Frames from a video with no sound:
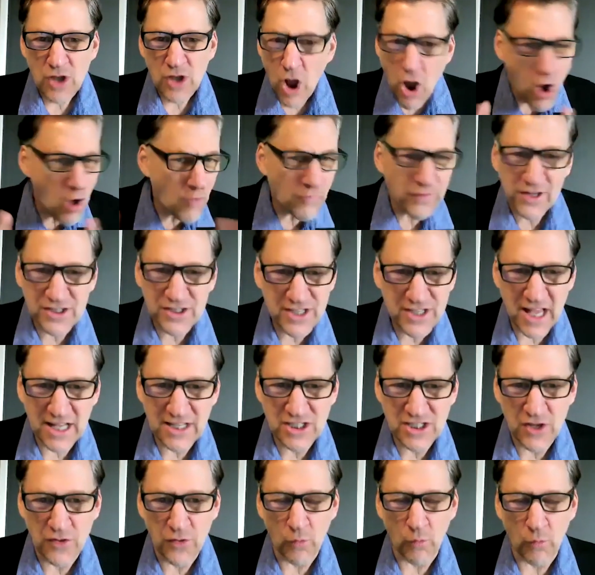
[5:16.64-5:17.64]
all the
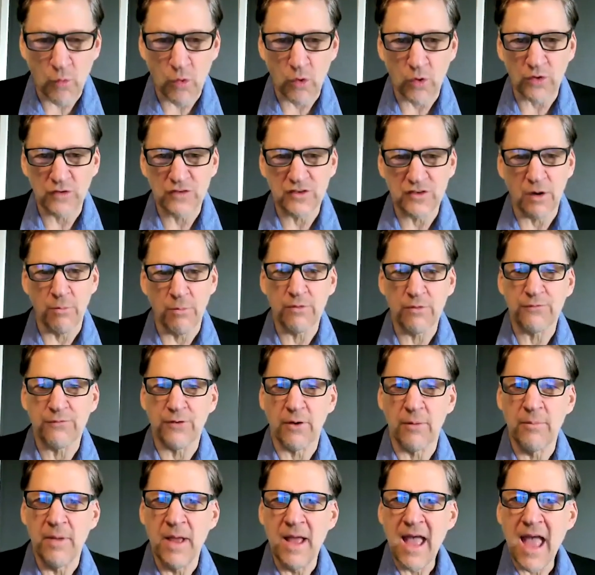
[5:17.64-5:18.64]
sense in the world. Someone
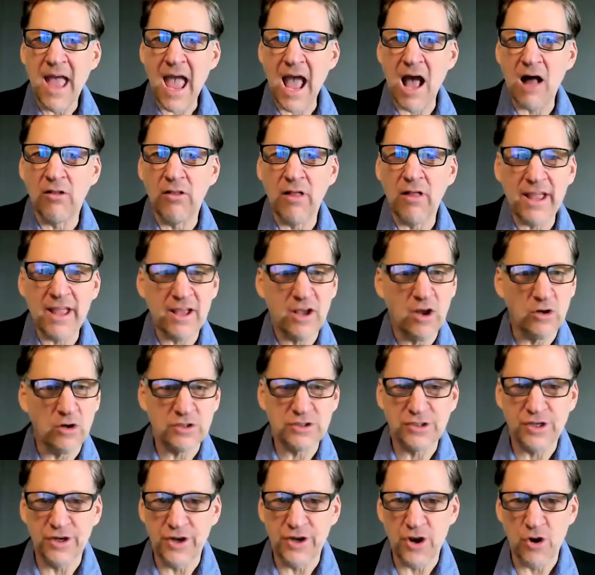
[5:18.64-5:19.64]
from LA
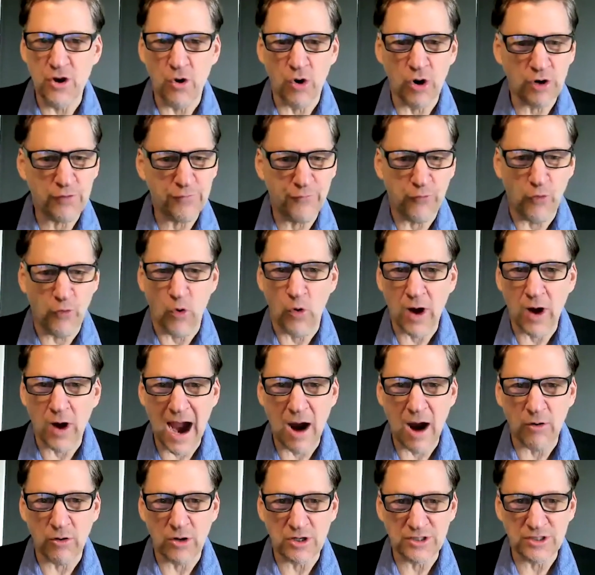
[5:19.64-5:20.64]
goes to New York four
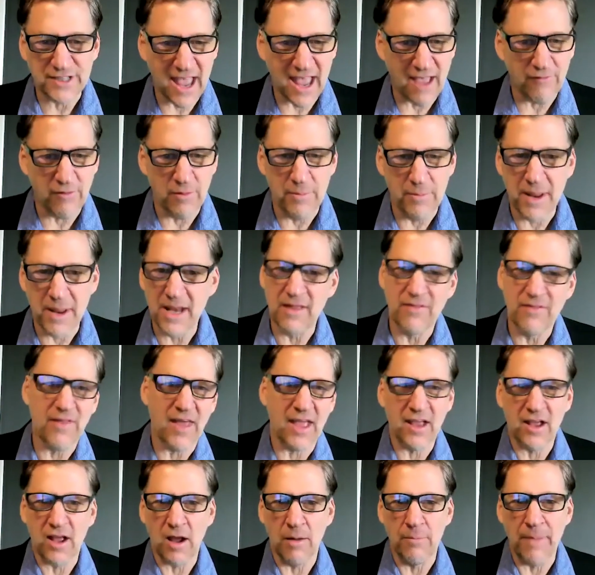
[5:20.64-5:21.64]
hours. They have a meeting.
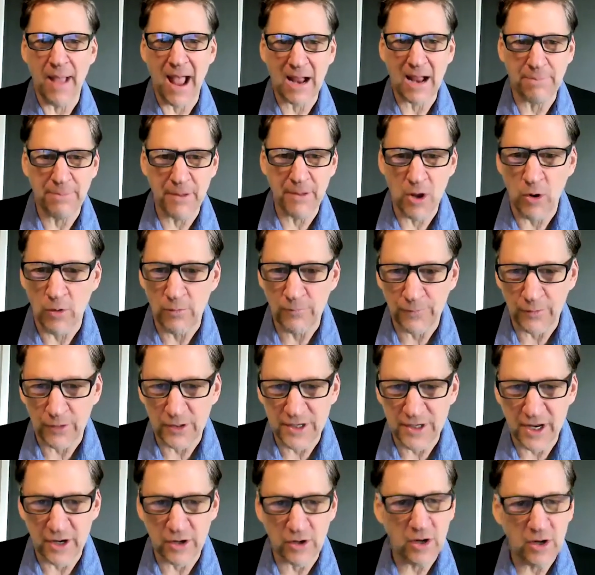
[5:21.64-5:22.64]
They can come back, be home for
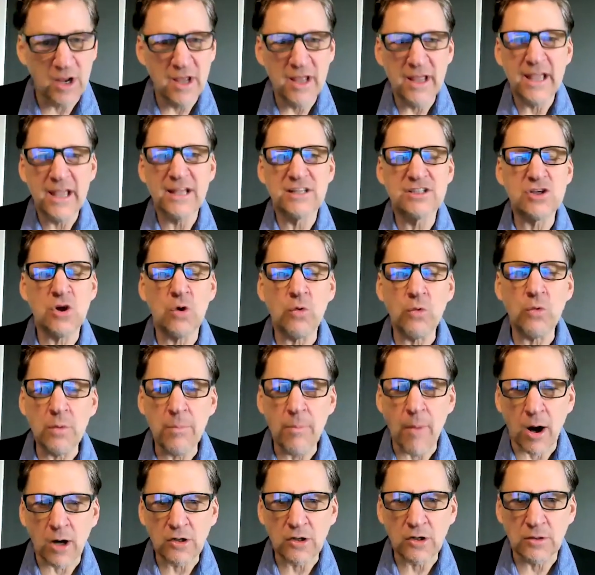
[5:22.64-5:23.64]
dinner. It's so
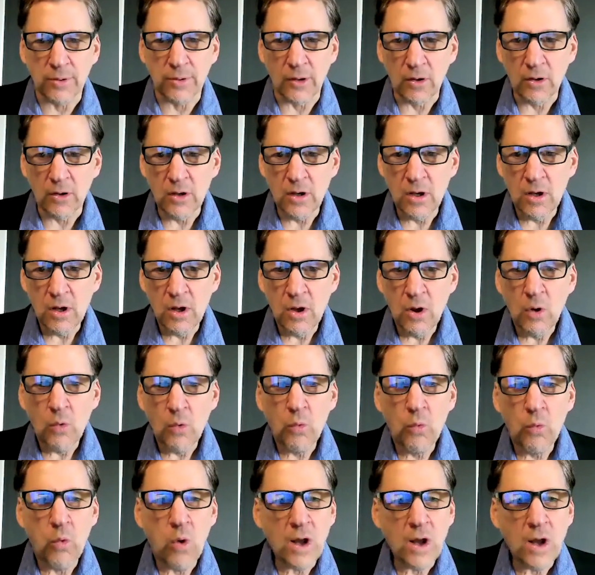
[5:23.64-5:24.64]
remarkable
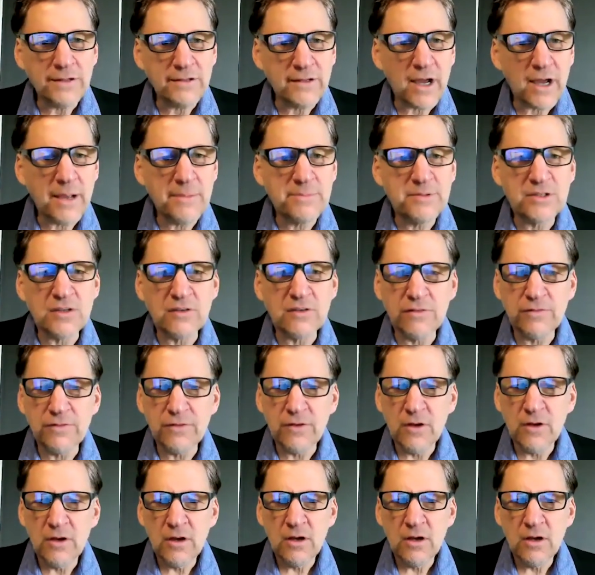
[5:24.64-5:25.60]
what types of